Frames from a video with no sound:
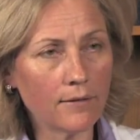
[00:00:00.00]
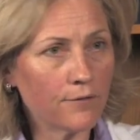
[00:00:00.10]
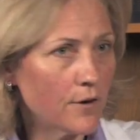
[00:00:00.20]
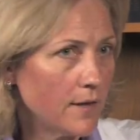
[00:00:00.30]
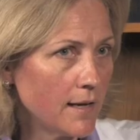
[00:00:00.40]

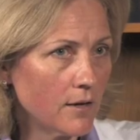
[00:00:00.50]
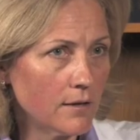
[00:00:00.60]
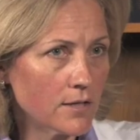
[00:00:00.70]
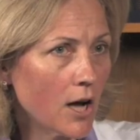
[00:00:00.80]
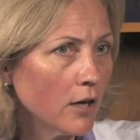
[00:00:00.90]
for the
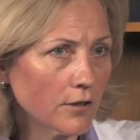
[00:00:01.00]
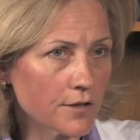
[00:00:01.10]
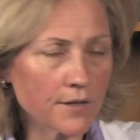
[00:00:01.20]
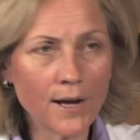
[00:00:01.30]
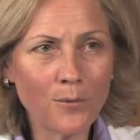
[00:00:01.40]

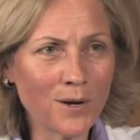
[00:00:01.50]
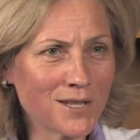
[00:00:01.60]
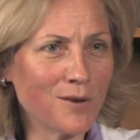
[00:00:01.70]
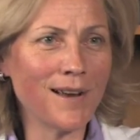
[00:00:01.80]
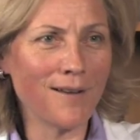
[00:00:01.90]
toddlers?
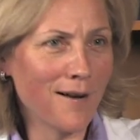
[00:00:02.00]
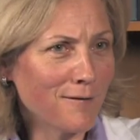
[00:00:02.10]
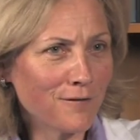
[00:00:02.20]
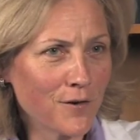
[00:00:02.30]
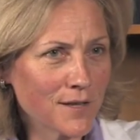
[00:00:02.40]
What's going
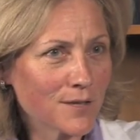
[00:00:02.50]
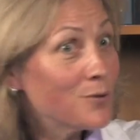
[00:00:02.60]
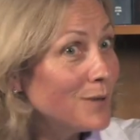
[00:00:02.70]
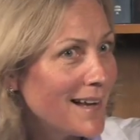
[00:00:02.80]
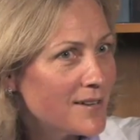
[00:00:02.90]
on for the
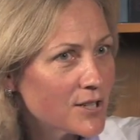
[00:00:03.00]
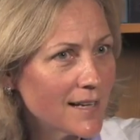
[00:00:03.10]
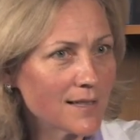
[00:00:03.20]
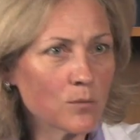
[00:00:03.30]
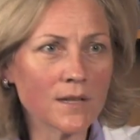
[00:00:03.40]
school age kids?